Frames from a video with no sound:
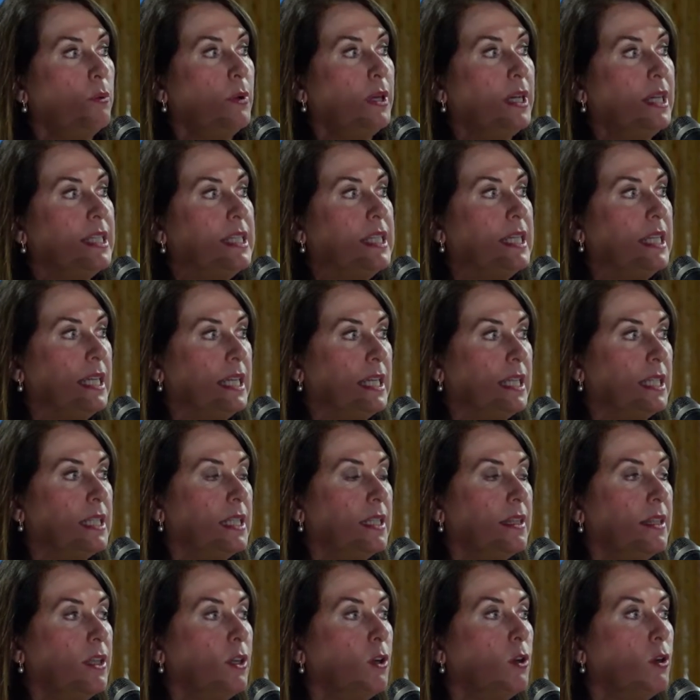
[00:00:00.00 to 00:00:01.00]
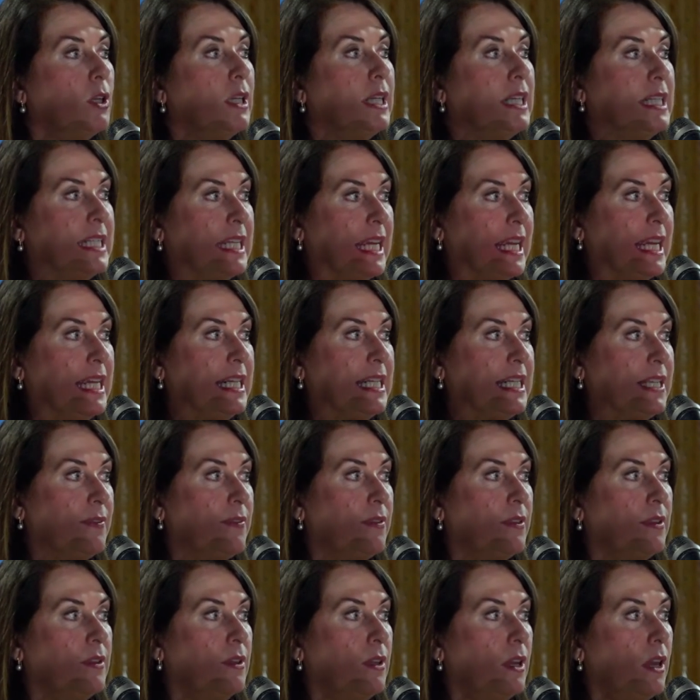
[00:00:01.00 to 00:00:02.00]
We did, in the early days
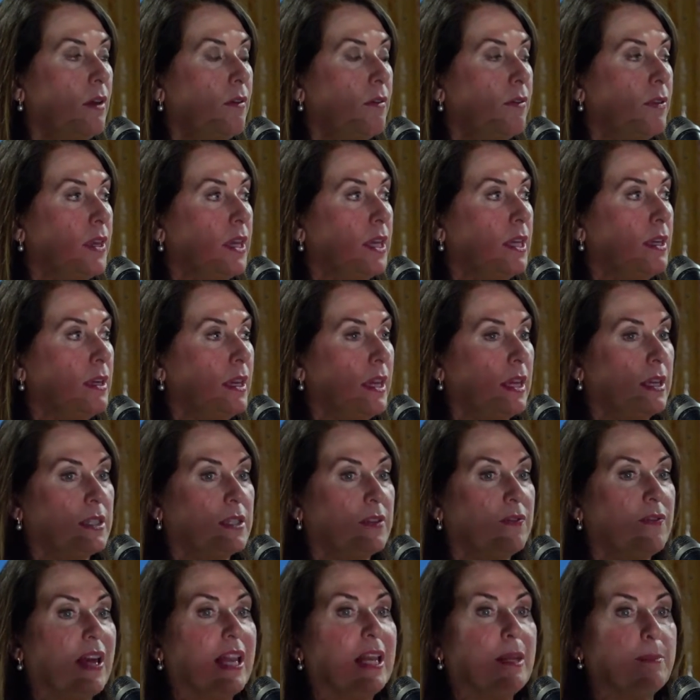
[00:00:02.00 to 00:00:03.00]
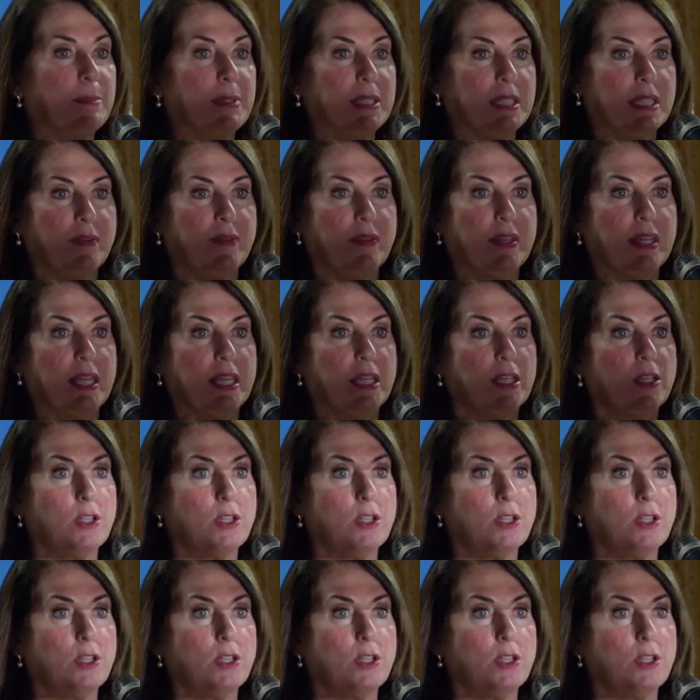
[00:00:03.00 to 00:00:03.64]
of the development of the